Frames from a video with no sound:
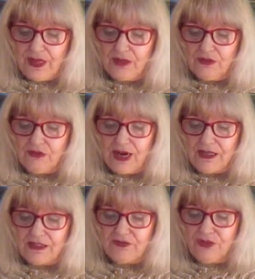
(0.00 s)

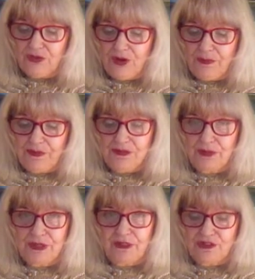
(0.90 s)
Rocks flew up as the
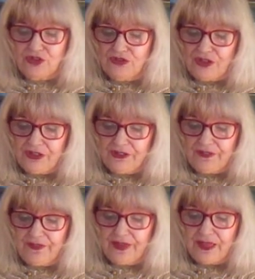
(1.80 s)
wind got stronger.
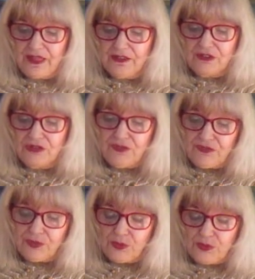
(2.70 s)

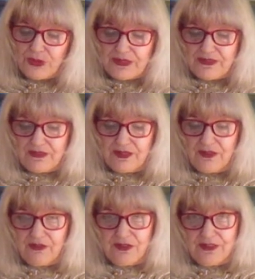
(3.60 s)
Driftwood whizzed all
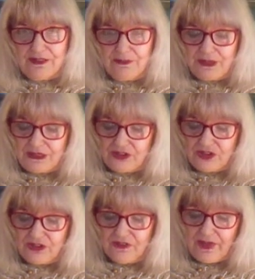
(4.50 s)
across the
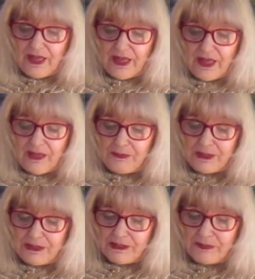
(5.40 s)
beach. A
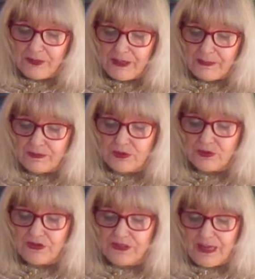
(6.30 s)
million pebbles were
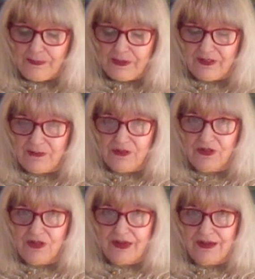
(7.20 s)
zapping them with
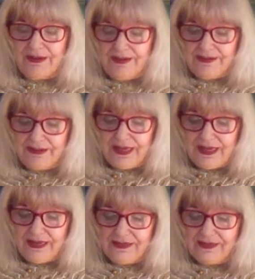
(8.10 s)
their eyes,
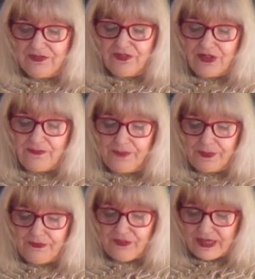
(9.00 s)
hands,
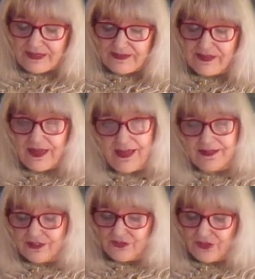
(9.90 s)
face,
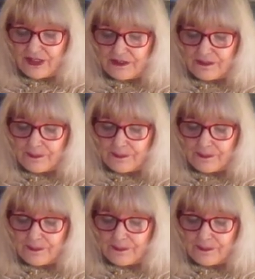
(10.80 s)
hands, feet.